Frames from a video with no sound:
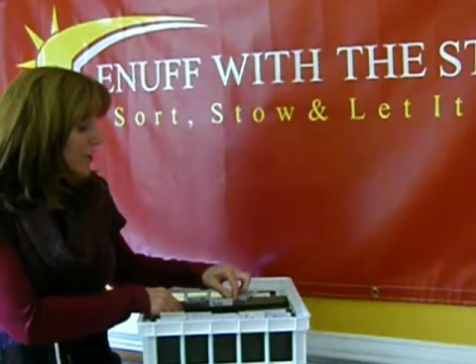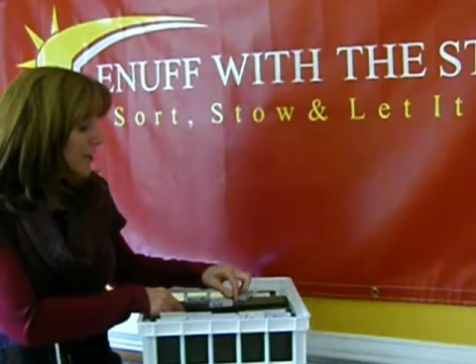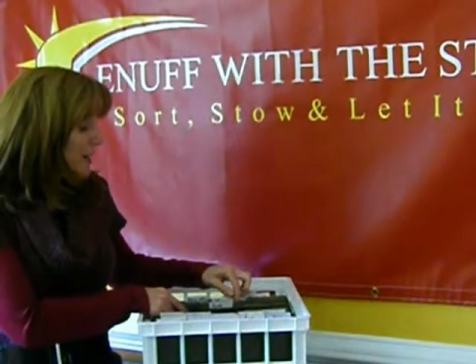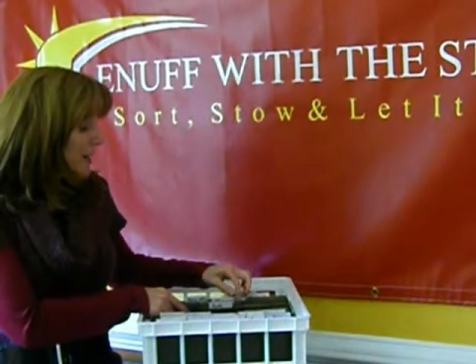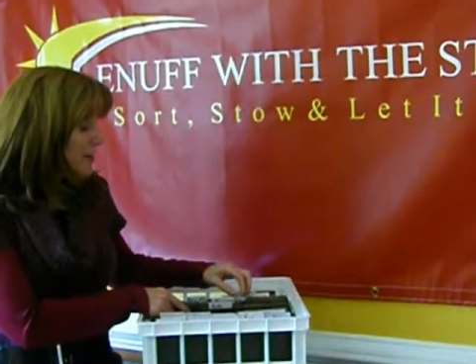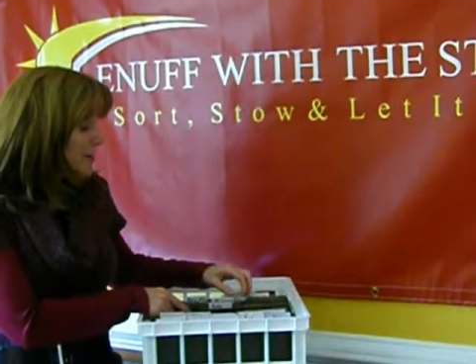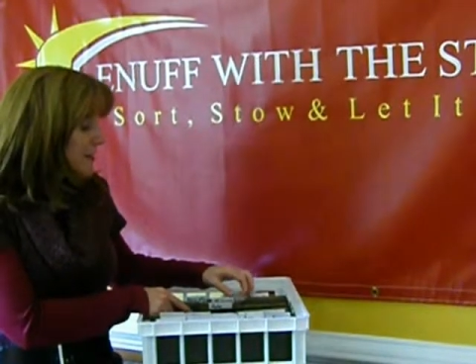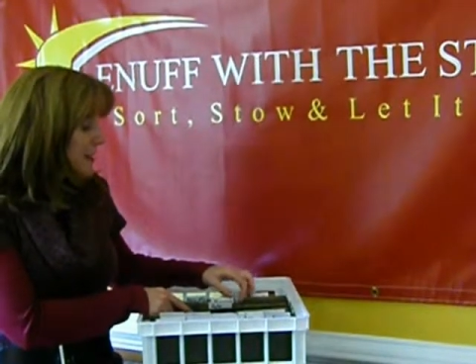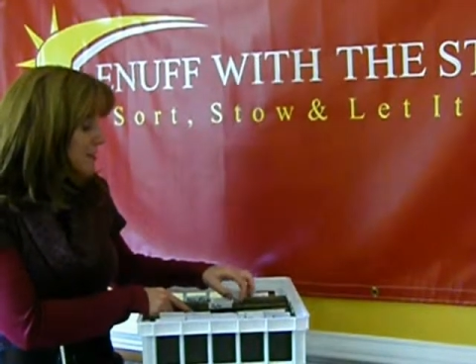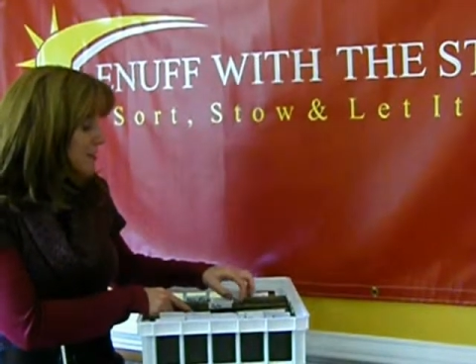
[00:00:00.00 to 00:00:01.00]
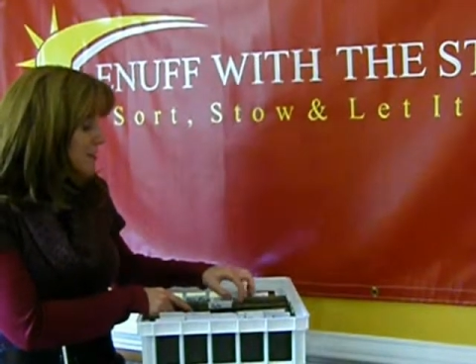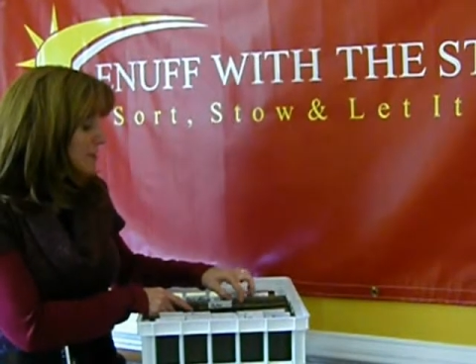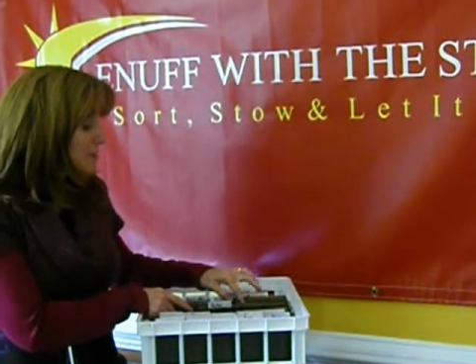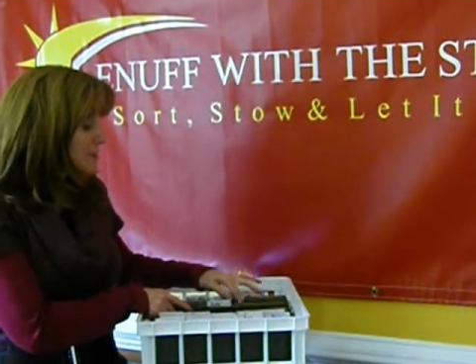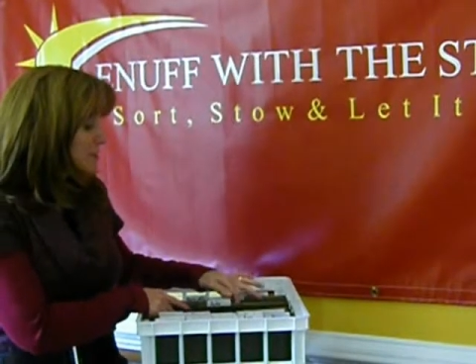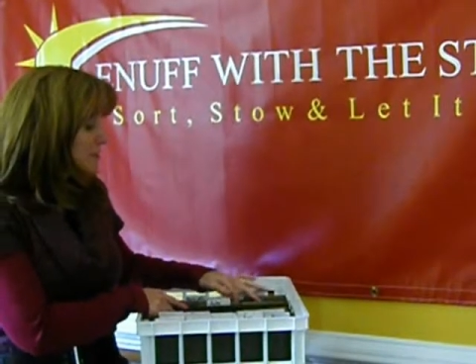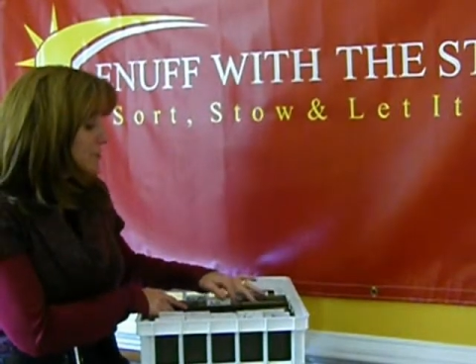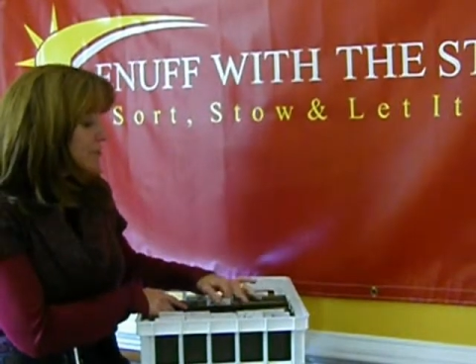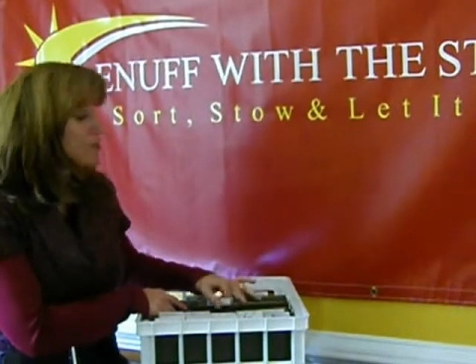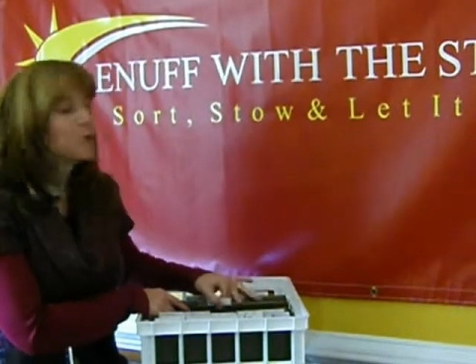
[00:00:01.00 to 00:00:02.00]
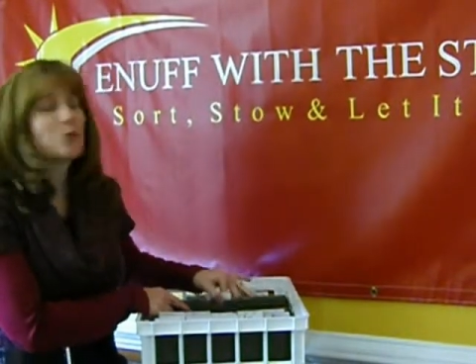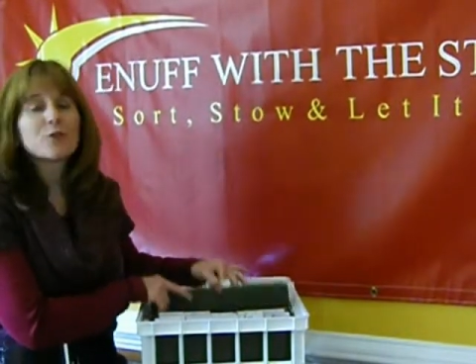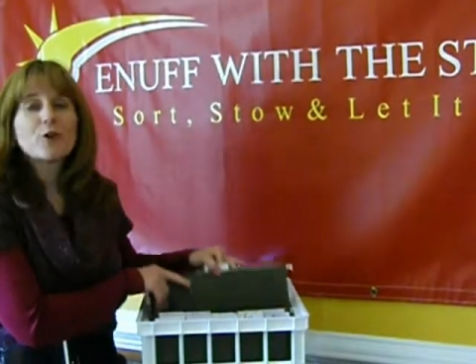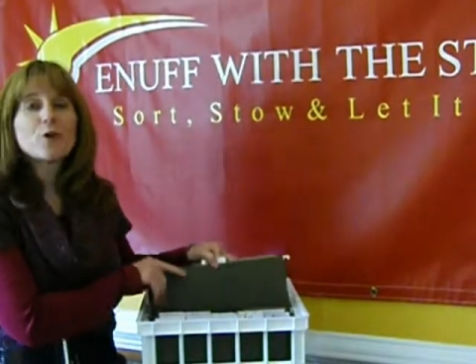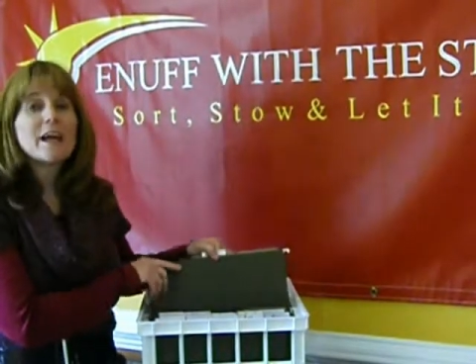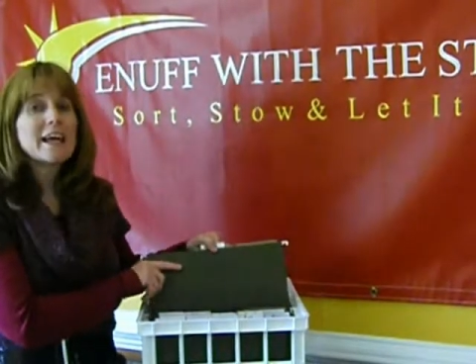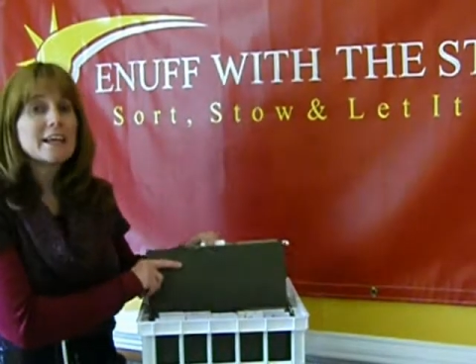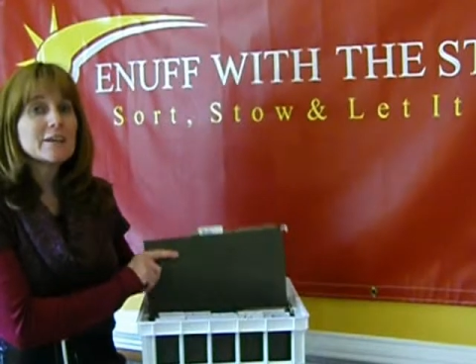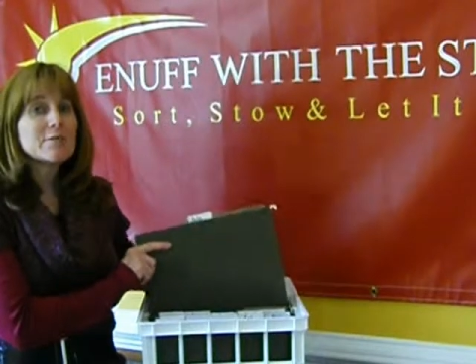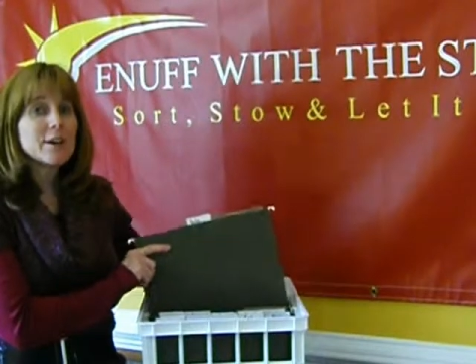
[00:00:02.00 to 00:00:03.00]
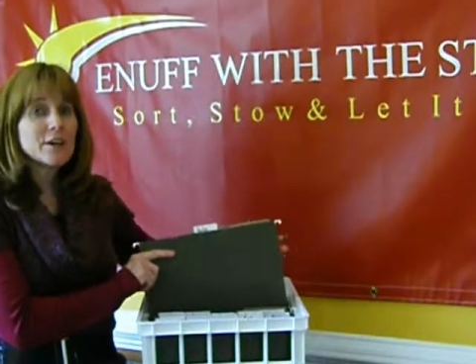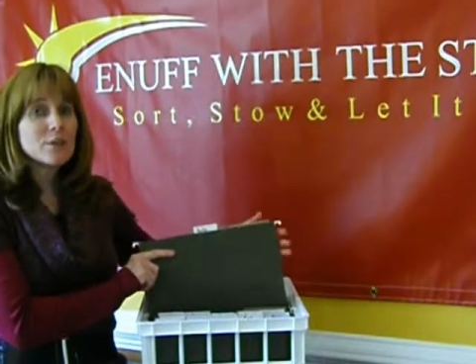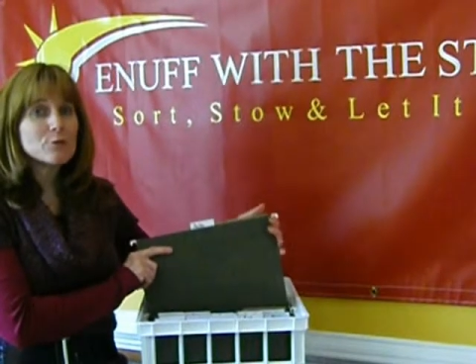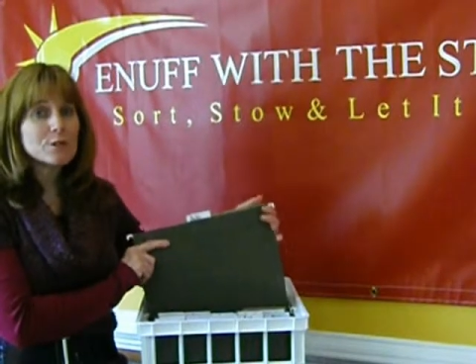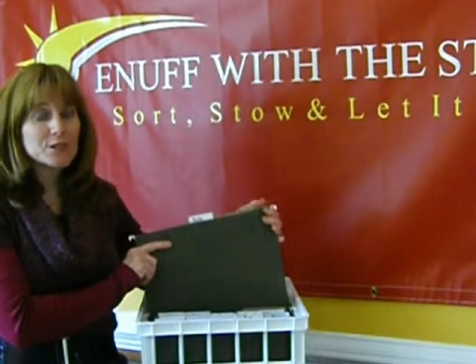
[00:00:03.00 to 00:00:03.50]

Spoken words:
than having every single vehicle with their own hanging file,